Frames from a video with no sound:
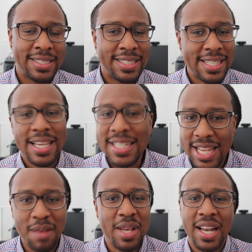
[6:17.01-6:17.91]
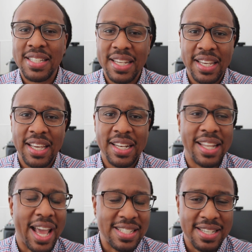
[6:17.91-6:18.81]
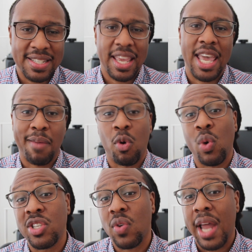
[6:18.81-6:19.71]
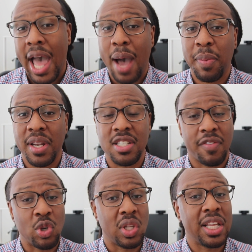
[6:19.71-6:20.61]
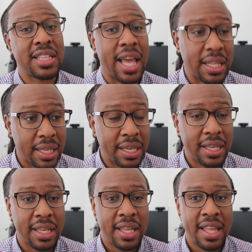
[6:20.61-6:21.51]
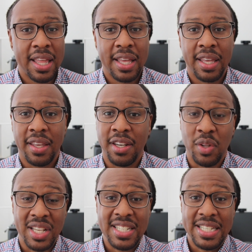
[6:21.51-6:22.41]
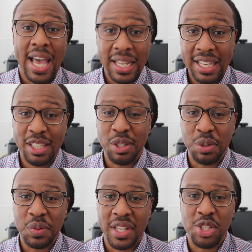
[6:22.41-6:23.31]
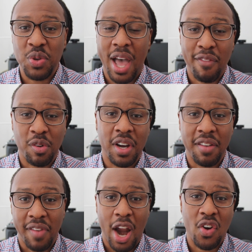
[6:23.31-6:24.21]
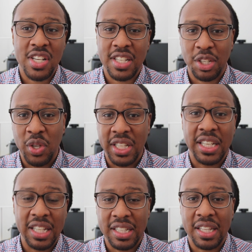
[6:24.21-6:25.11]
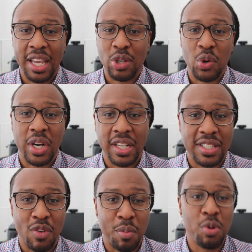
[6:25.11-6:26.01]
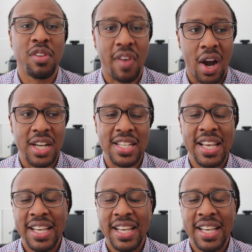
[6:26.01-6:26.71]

10 times out of 10 again, that's a scam. And what's going to happen is if you click that link, that's telling you that you have a virus and you need to click the link in order to remove the virus,